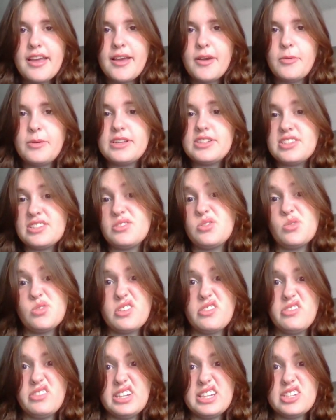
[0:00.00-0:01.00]
which is
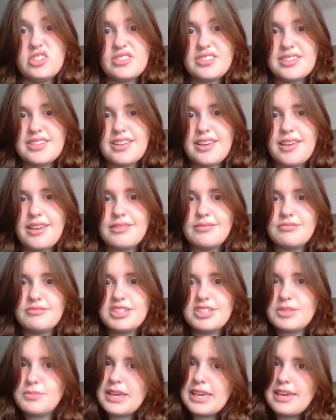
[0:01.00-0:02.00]
also really interesting and
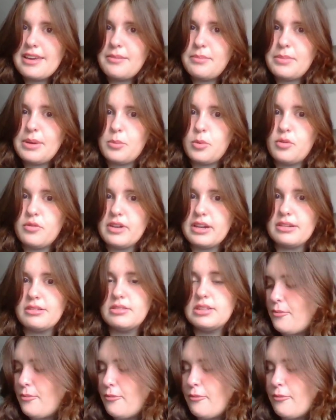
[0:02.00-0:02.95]
does make it a bit more real.